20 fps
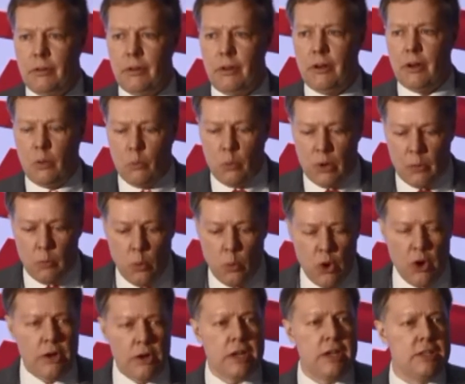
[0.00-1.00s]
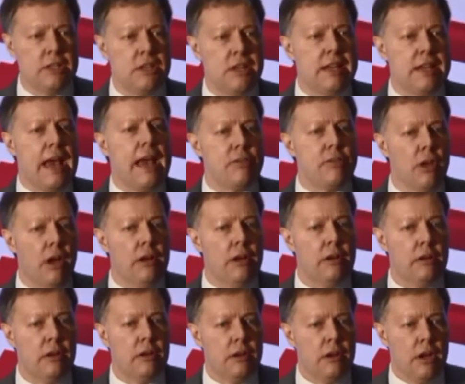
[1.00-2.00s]
You know, we're working together
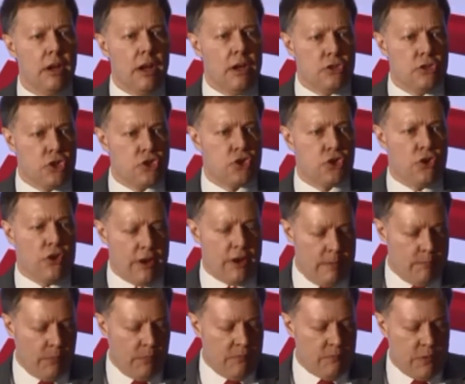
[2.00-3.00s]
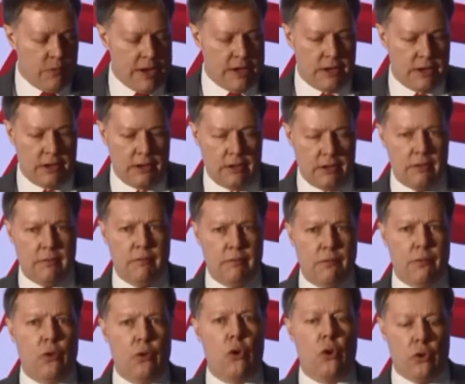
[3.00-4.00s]
to try and prevent
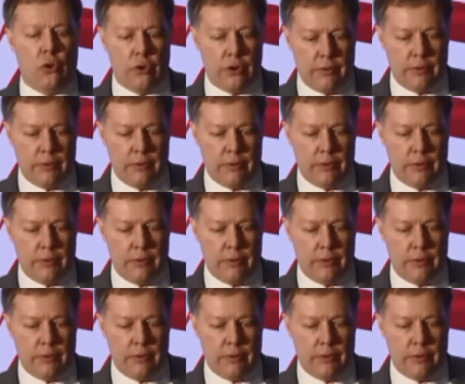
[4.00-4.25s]
fraud.